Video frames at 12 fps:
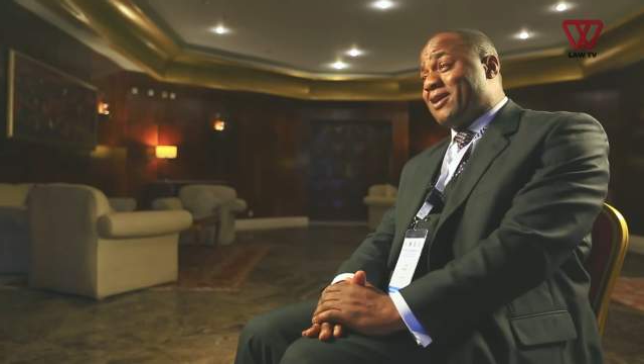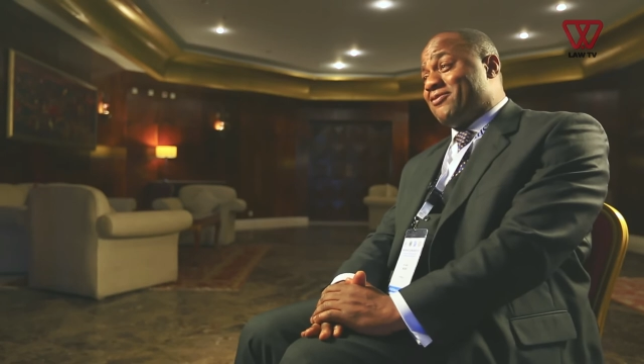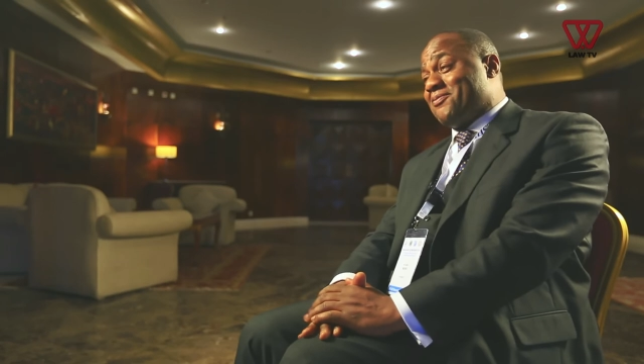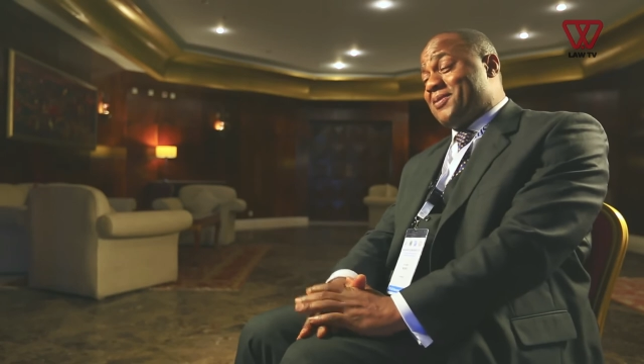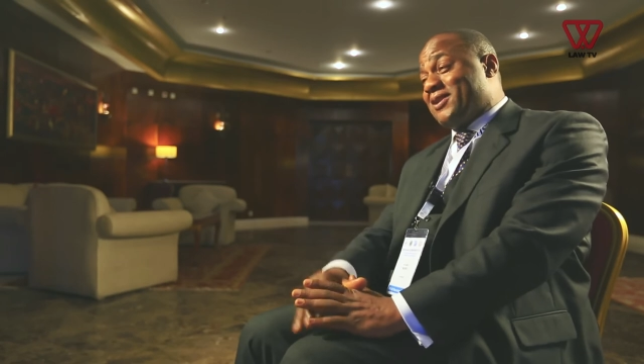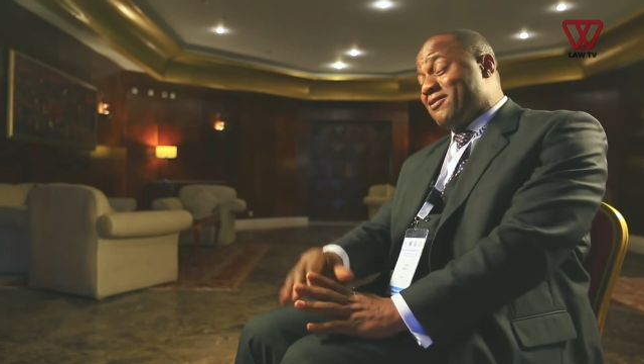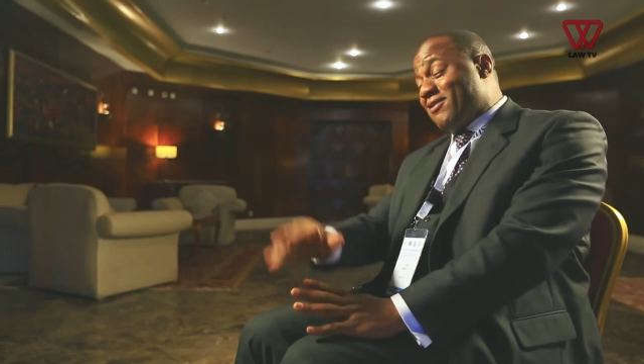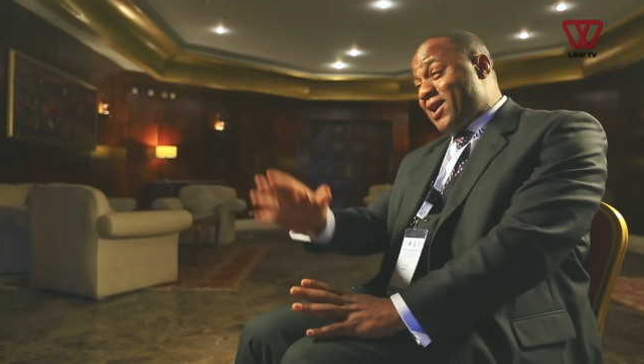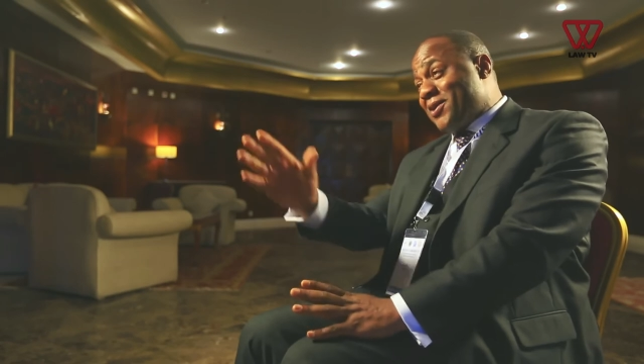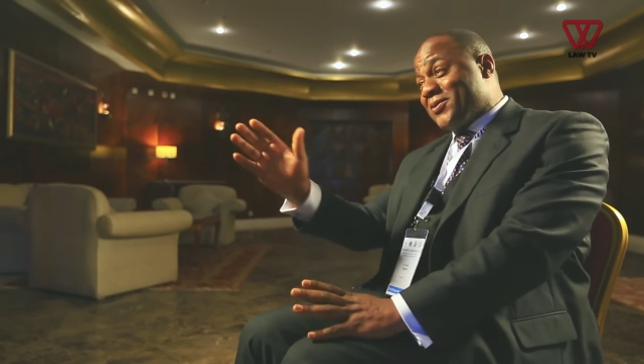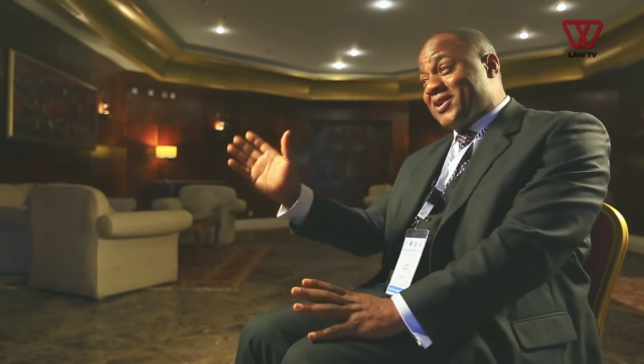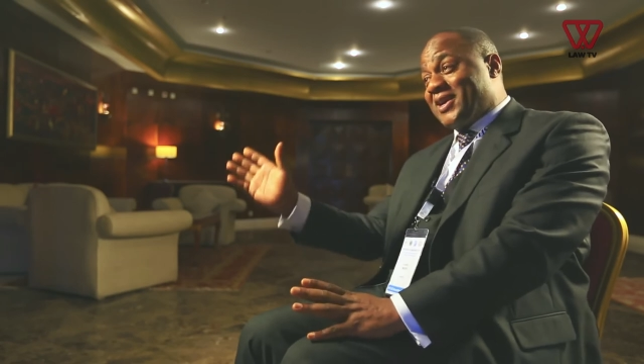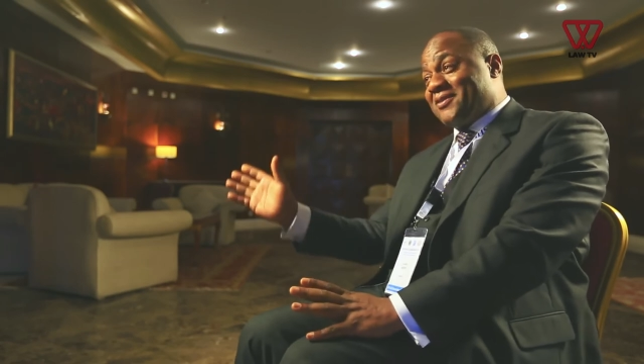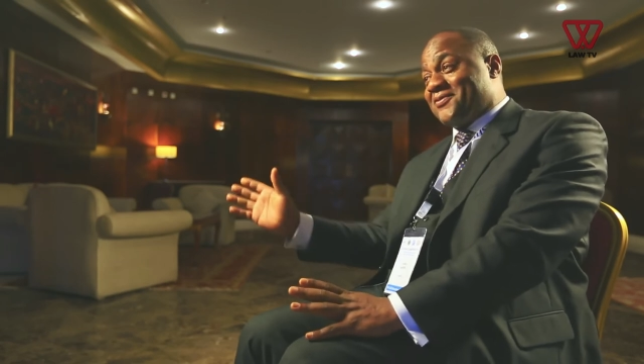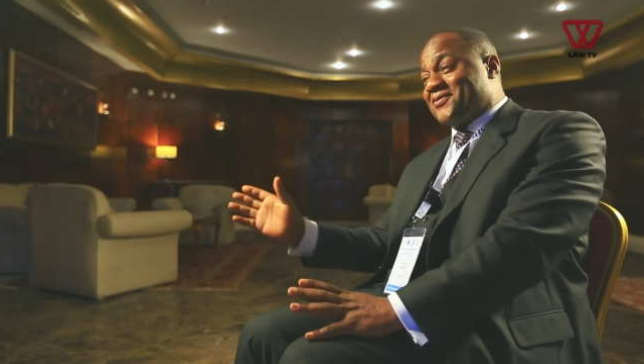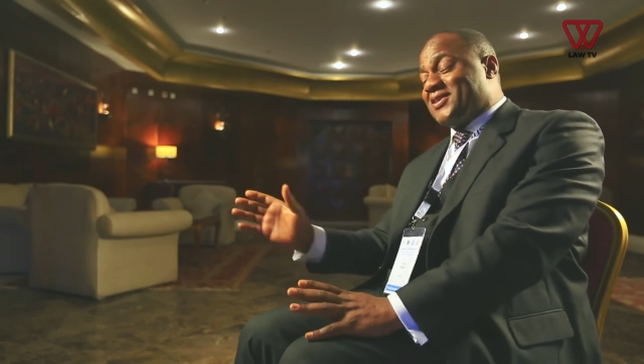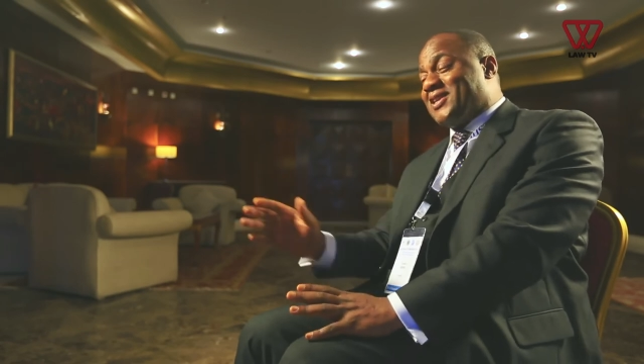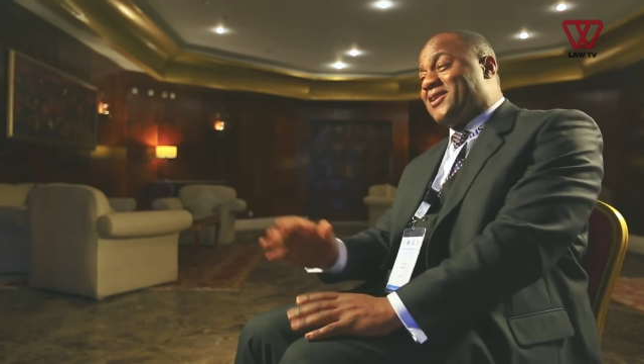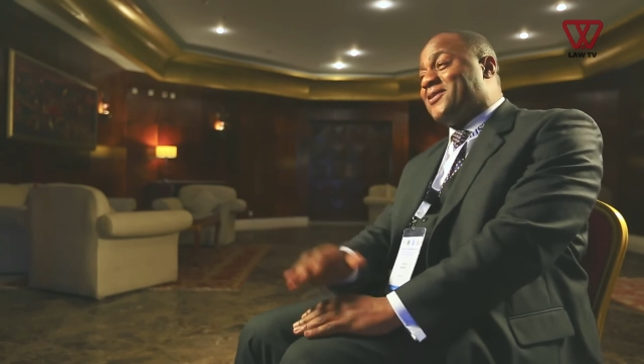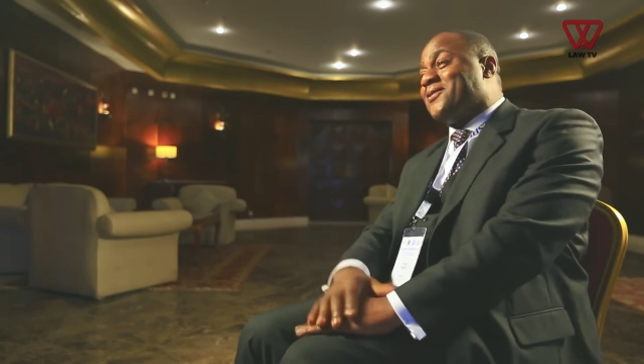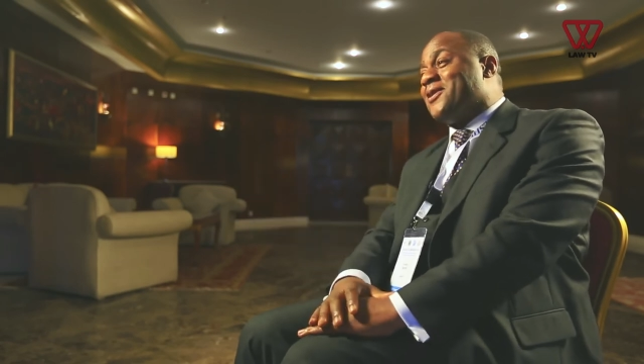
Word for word: I've been around, I've, you know,